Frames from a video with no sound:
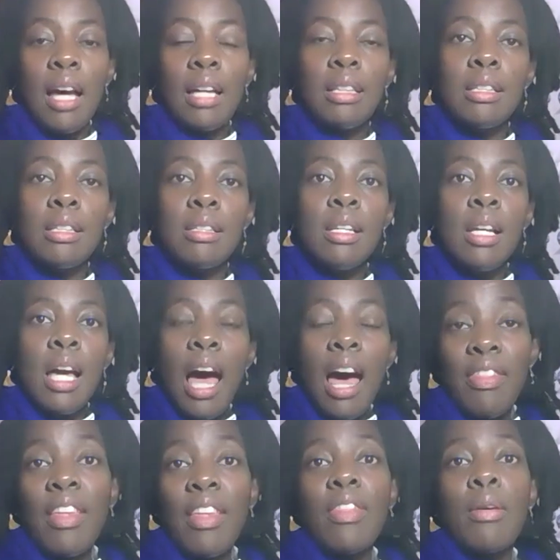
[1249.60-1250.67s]
And
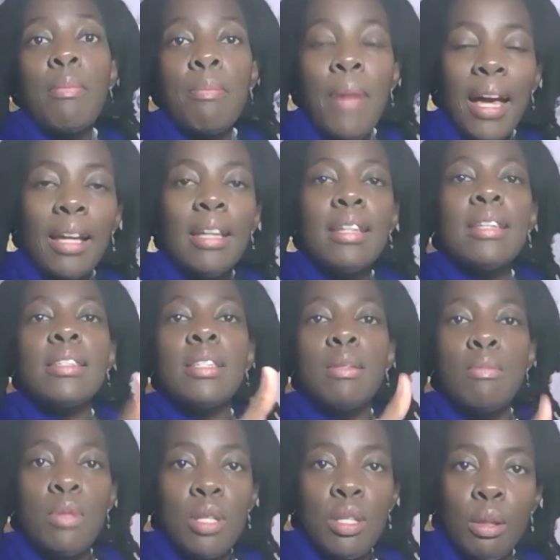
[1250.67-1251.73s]
that the
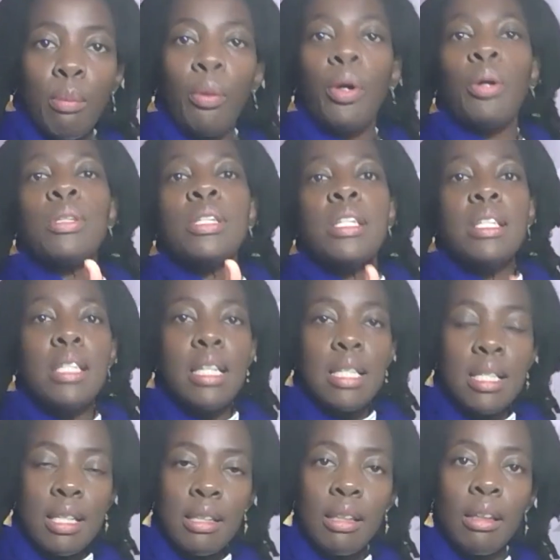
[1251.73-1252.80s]
mechanisms and the
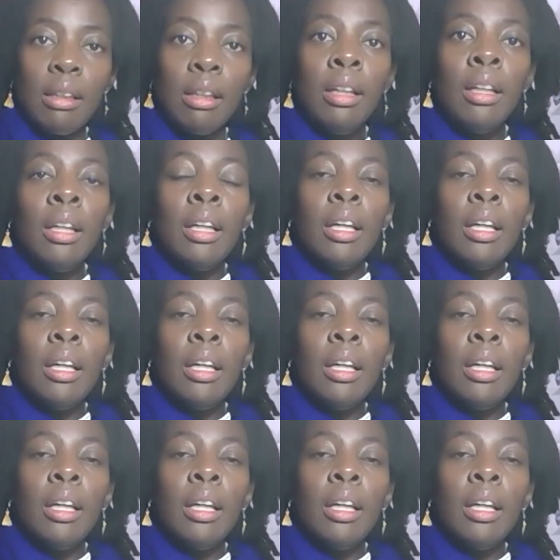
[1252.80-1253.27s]
processes and the